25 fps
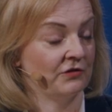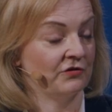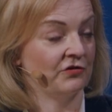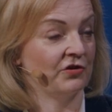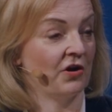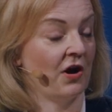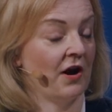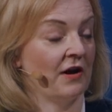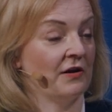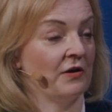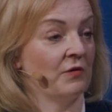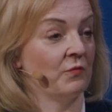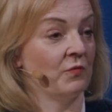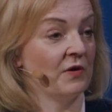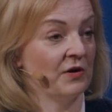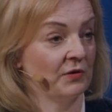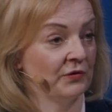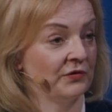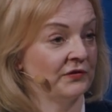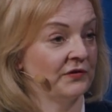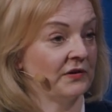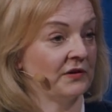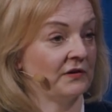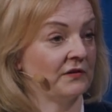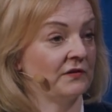China will
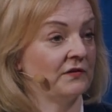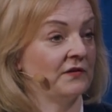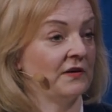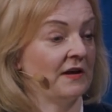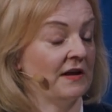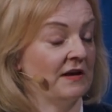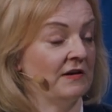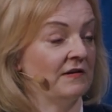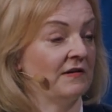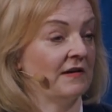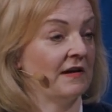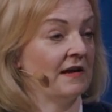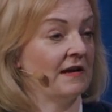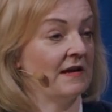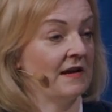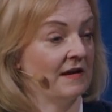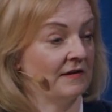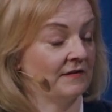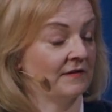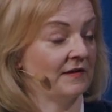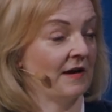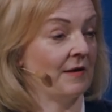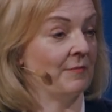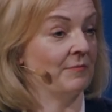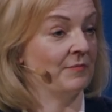succeed in
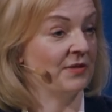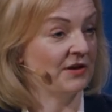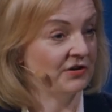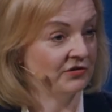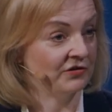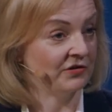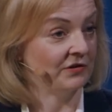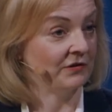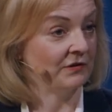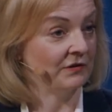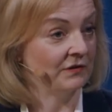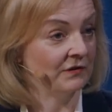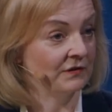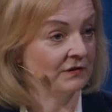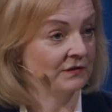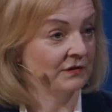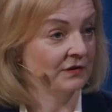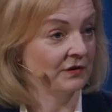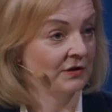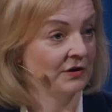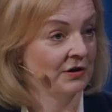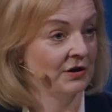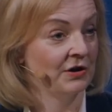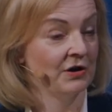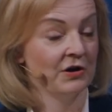its ambitions
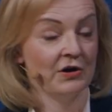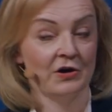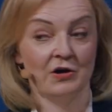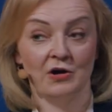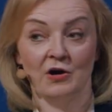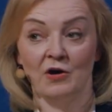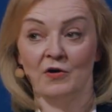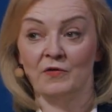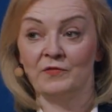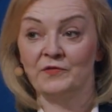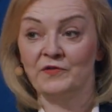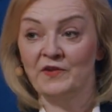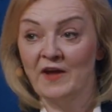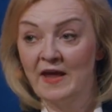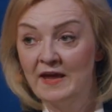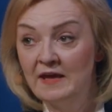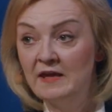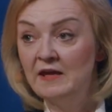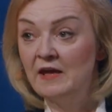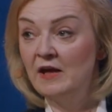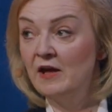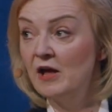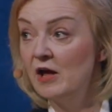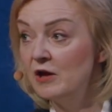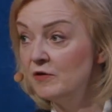of
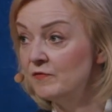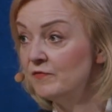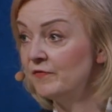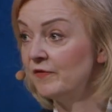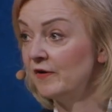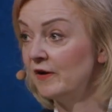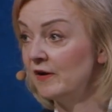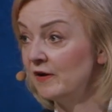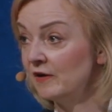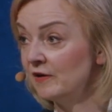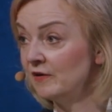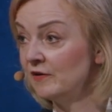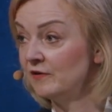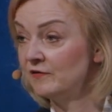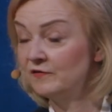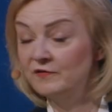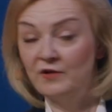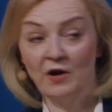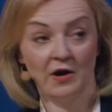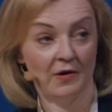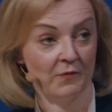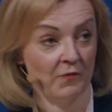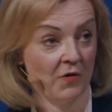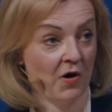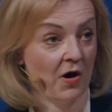taking over
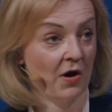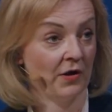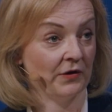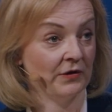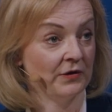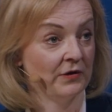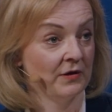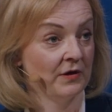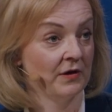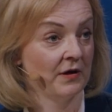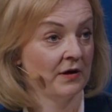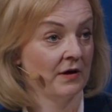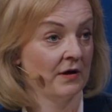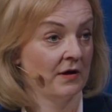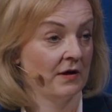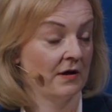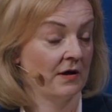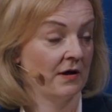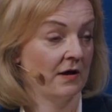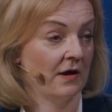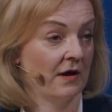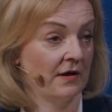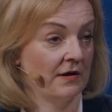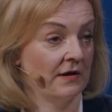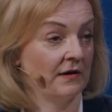Taiwan
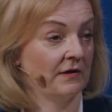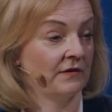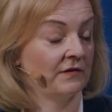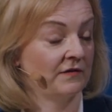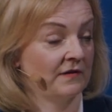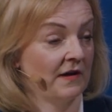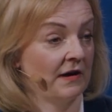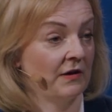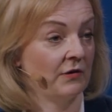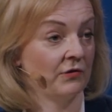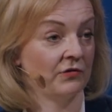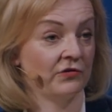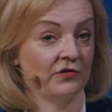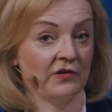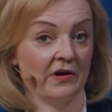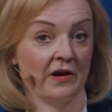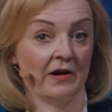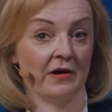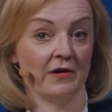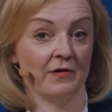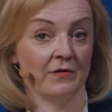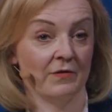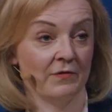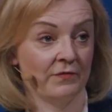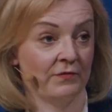and
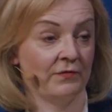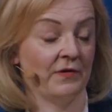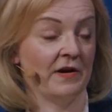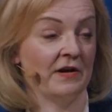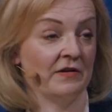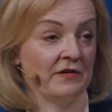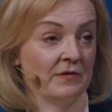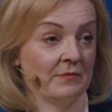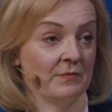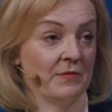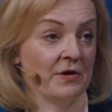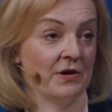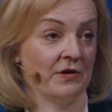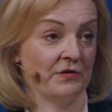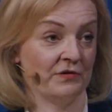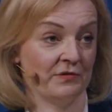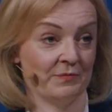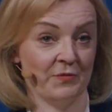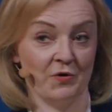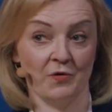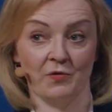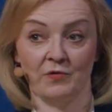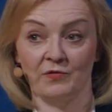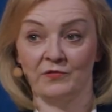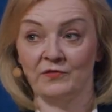extinguishing freedom and
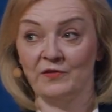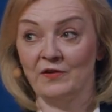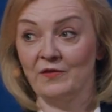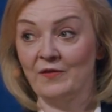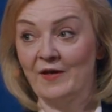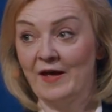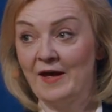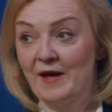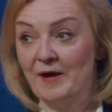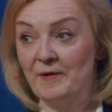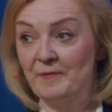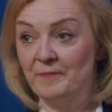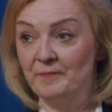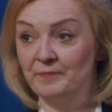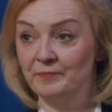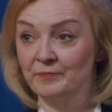democracy there.